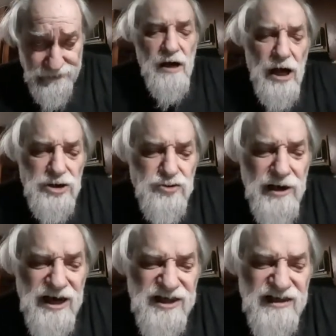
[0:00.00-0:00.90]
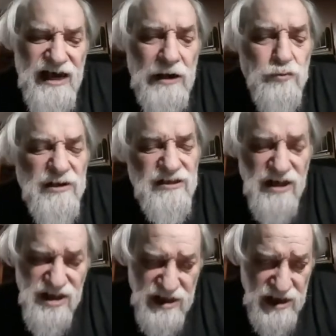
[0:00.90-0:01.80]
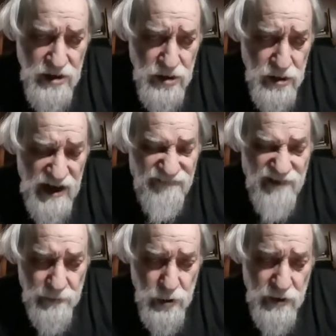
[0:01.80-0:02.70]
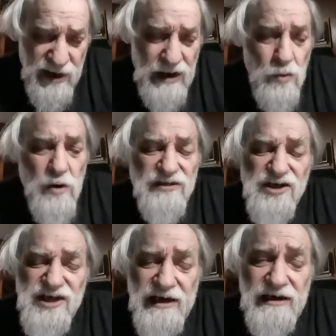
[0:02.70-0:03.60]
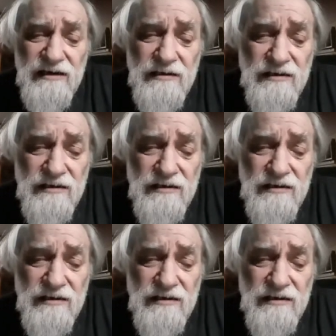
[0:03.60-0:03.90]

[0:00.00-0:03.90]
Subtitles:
Contrast that with this year in February, when the Senate,